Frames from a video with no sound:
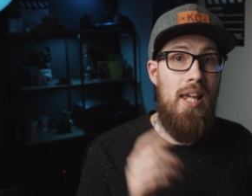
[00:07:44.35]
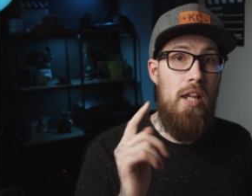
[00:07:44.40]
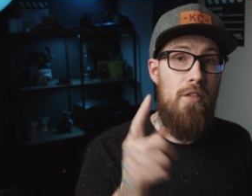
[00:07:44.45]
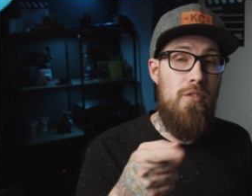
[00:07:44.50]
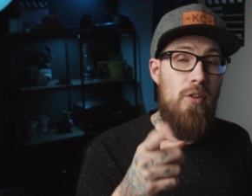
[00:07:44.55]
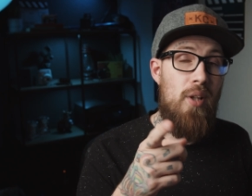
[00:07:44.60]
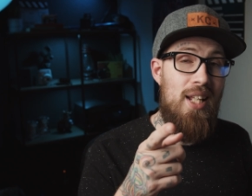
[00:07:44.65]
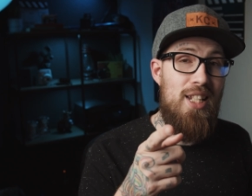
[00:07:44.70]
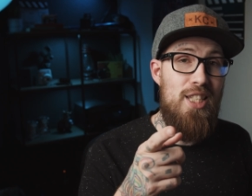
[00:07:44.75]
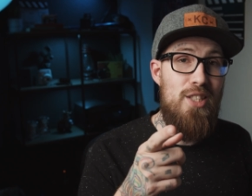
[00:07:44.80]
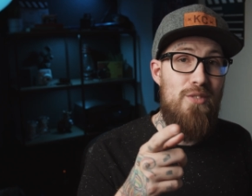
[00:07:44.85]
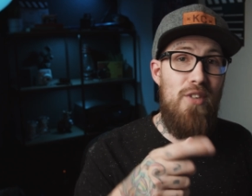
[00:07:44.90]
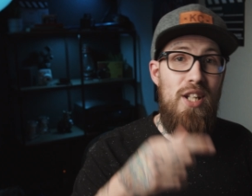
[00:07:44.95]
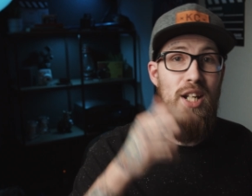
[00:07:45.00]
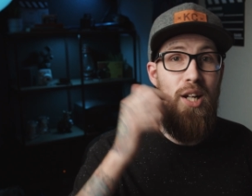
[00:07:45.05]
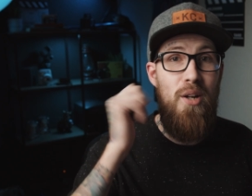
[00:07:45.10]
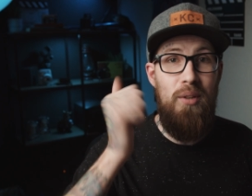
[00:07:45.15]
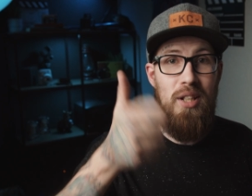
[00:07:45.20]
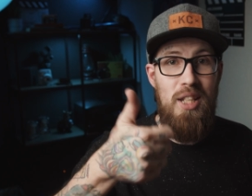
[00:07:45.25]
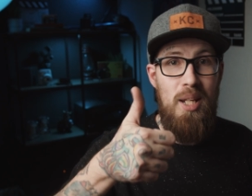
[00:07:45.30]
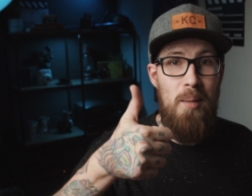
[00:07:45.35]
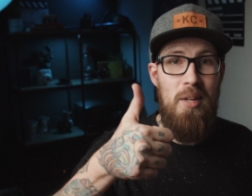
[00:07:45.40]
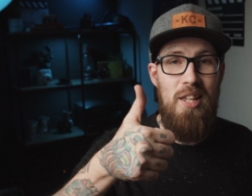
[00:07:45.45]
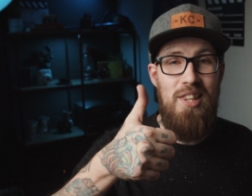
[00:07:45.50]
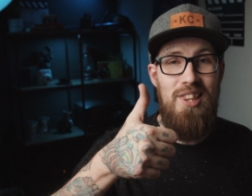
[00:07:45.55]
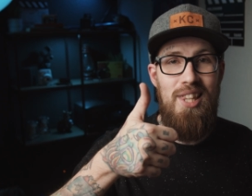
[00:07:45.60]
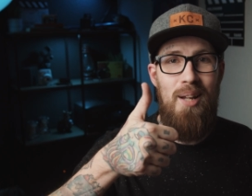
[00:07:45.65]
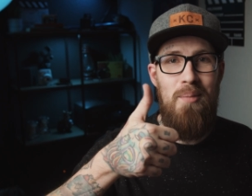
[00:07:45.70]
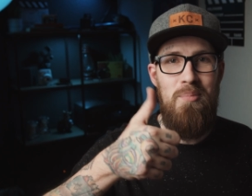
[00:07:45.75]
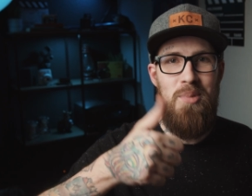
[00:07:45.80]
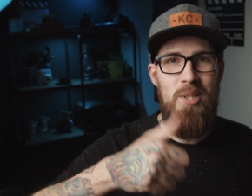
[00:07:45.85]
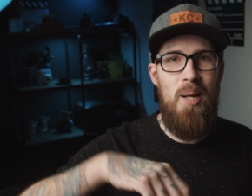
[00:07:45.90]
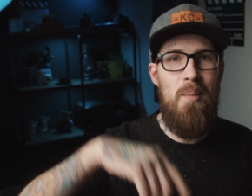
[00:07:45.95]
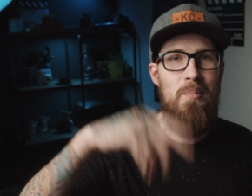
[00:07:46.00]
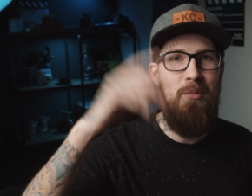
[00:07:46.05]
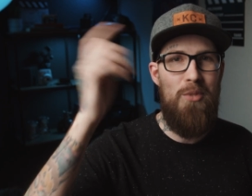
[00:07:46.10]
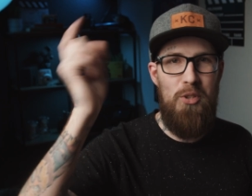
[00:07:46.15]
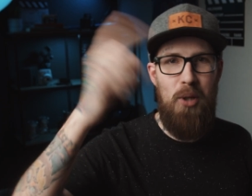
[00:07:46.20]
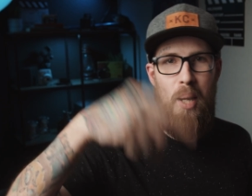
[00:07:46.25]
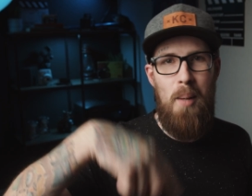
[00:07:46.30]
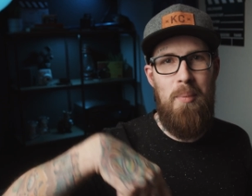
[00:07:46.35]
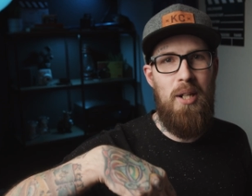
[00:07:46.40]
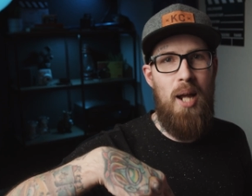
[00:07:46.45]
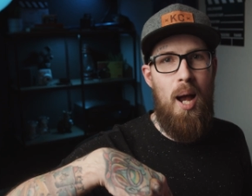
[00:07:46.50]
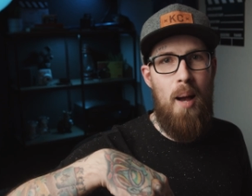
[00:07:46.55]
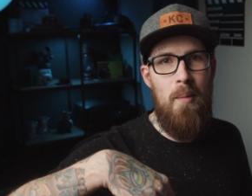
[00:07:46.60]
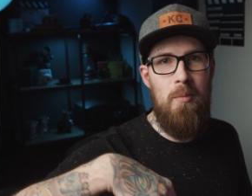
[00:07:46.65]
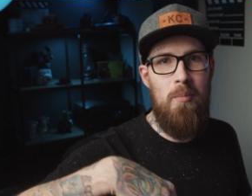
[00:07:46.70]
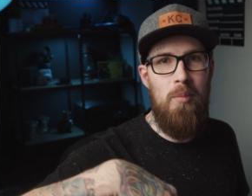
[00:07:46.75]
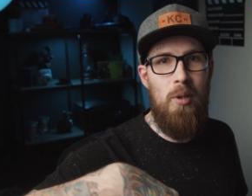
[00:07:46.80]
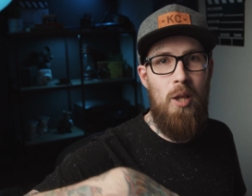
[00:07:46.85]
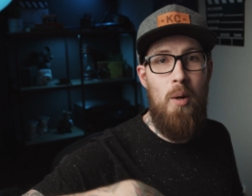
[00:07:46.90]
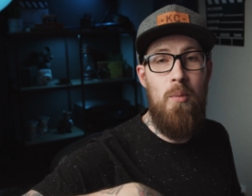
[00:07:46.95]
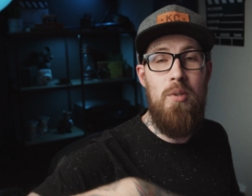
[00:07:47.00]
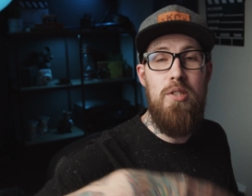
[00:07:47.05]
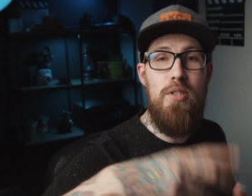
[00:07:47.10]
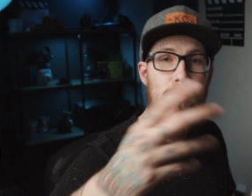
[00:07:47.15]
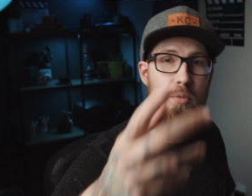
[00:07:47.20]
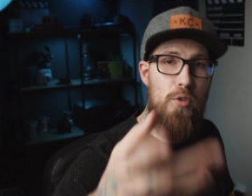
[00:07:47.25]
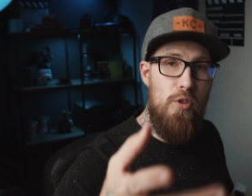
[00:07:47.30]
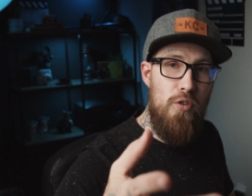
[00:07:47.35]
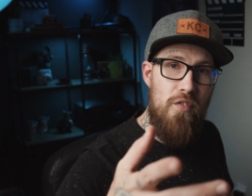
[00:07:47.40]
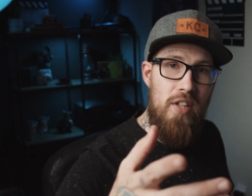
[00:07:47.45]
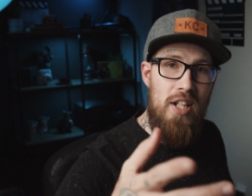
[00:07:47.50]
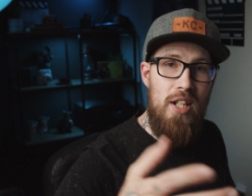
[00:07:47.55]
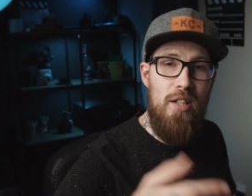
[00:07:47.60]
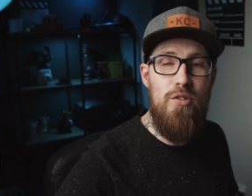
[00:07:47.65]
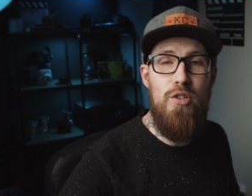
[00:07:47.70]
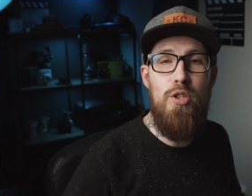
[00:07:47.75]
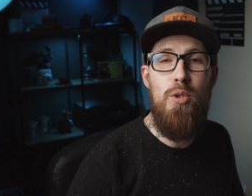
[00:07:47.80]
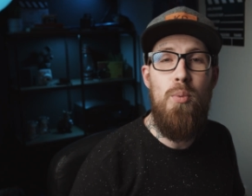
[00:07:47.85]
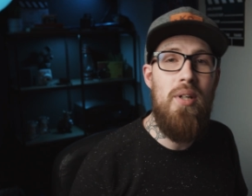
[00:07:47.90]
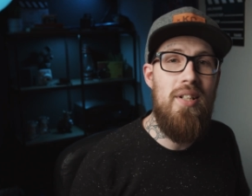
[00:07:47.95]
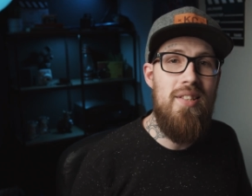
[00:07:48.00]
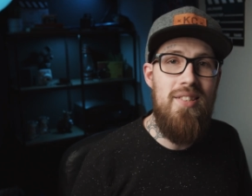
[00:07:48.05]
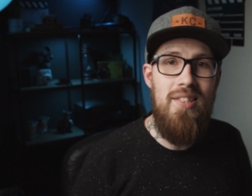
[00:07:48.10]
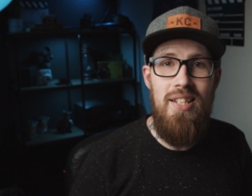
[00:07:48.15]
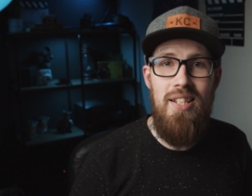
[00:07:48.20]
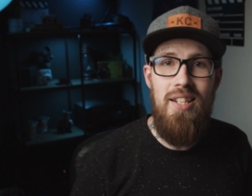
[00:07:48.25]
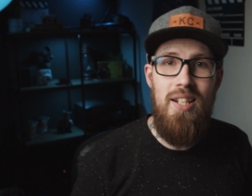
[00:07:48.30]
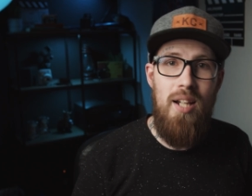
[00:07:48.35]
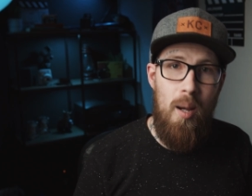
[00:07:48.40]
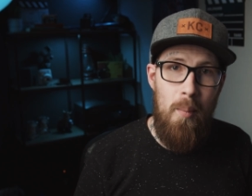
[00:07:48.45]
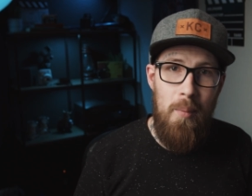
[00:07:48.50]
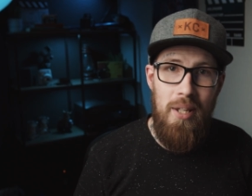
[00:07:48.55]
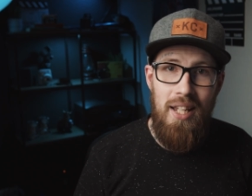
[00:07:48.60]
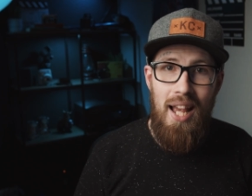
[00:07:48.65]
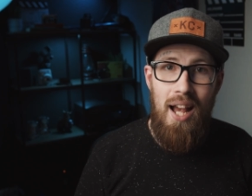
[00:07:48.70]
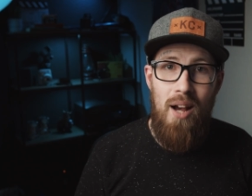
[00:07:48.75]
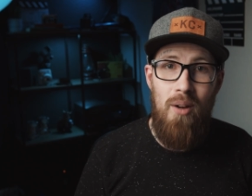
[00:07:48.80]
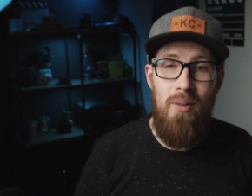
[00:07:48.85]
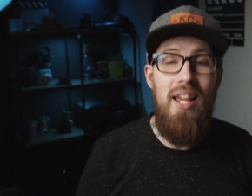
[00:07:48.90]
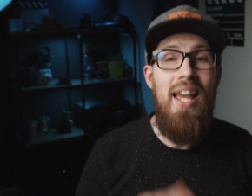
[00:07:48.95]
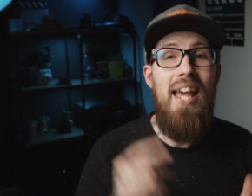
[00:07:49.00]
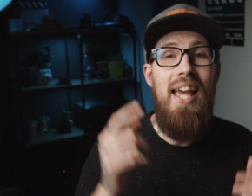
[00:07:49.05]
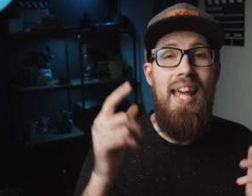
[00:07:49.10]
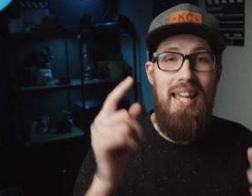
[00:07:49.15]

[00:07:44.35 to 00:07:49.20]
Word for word: If you like this video, give me a thumbs up, drop a comment below and some new videos you want to see coming out.